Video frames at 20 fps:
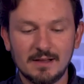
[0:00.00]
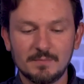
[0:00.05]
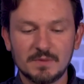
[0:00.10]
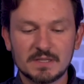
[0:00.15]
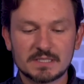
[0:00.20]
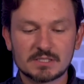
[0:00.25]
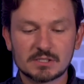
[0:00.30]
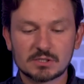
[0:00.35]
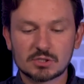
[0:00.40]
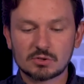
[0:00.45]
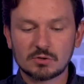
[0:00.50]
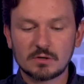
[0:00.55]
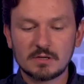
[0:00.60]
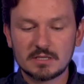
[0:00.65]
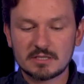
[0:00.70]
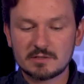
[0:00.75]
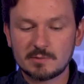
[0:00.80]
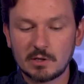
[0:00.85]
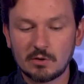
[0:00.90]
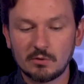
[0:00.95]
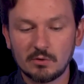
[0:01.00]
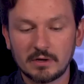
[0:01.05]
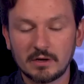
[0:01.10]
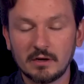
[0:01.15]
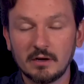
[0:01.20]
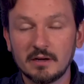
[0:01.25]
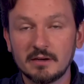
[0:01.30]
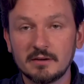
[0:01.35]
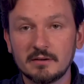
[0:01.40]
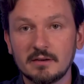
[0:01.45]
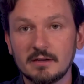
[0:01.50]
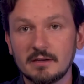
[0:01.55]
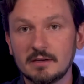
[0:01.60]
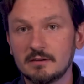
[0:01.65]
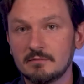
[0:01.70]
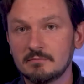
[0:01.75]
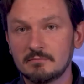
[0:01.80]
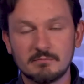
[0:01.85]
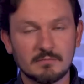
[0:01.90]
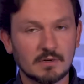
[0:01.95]
This is a story that's been going
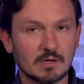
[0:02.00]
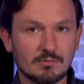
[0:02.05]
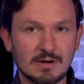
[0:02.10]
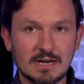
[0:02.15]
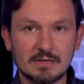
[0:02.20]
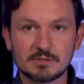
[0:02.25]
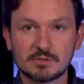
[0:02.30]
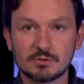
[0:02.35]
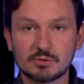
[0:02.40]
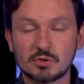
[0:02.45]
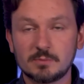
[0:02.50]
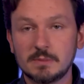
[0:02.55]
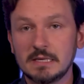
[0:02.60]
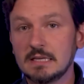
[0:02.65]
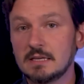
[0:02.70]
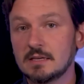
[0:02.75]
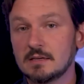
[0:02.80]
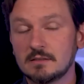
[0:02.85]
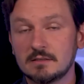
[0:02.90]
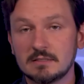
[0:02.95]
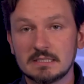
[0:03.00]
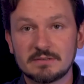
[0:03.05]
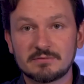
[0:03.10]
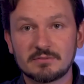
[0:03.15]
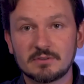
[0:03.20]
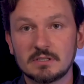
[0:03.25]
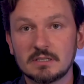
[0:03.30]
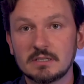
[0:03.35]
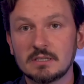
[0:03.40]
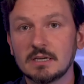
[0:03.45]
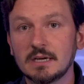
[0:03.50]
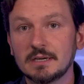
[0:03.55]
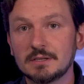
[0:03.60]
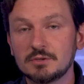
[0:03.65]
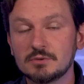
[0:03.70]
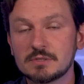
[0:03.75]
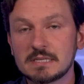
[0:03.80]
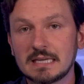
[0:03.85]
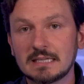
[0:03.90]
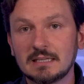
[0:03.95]
on around social media and different
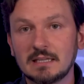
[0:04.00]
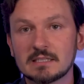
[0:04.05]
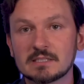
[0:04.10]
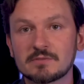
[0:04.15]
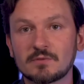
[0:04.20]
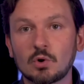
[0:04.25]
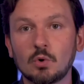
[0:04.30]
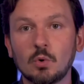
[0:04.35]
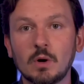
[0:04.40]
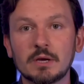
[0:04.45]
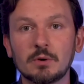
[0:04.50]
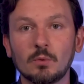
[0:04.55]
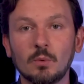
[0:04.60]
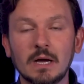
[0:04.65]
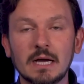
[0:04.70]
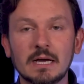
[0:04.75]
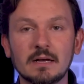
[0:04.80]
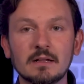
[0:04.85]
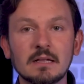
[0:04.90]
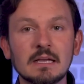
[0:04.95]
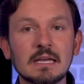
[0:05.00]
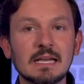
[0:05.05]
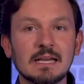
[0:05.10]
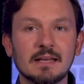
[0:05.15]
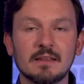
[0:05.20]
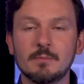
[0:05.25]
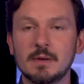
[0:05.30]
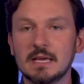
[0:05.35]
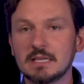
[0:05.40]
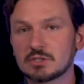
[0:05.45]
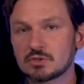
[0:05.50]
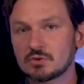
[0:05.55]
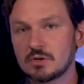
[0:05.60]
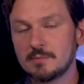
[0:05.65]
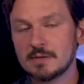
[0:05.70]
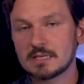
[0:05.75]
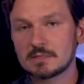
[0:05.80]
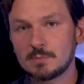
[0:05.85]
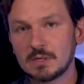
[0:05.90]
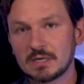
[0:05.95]
news headlines for quite a while. Mainstream
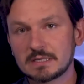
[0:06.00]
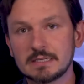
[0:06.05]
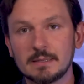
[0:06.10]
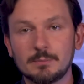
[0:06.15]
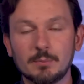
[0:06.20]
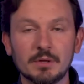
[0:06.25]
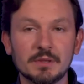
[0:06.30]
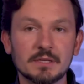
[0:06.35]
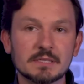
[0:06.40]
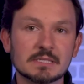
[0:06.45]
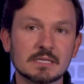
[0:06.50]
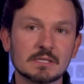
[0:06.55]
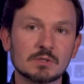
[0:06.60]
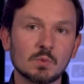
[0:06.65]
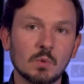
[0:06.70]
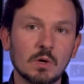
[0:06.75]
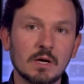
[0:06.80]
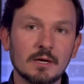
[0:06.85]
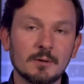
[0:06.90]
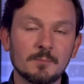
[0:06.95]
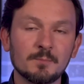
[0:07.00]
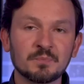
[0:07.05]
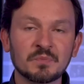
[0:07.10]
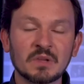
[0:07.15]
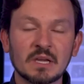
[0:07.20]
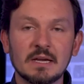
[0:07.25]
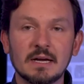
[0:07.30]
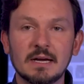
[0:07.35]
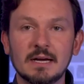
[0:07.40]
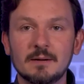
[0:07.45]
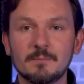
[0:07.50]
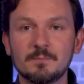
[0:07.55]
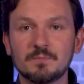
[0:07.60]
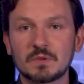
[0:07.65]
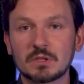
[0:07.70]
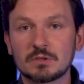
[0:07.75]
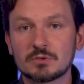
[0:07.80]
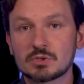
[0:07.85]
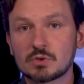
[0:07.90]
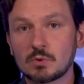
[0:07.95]
has picked up on this as well.
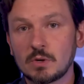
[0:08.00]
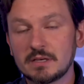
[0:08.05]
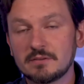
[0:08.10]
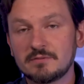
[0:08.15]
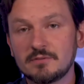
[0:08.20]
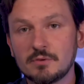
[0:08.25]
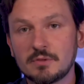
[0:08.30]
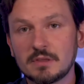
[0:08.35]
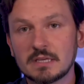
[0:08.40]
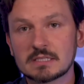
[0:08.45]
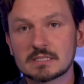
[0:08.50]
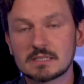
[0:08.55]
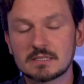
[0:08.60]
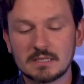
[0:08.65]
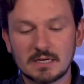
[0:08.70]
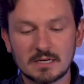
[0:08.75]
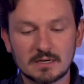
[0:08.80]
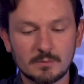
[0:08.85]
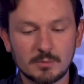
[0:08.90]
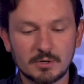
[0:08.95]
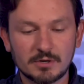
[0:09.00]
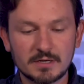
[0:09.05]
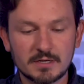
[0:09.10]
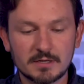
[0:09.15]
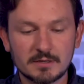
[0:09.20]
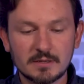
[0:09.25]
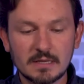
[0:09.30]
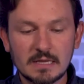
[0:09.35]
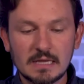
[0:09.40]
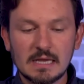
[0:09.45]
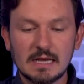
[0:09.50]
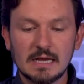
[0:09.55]
There's quite a few things to talk about here.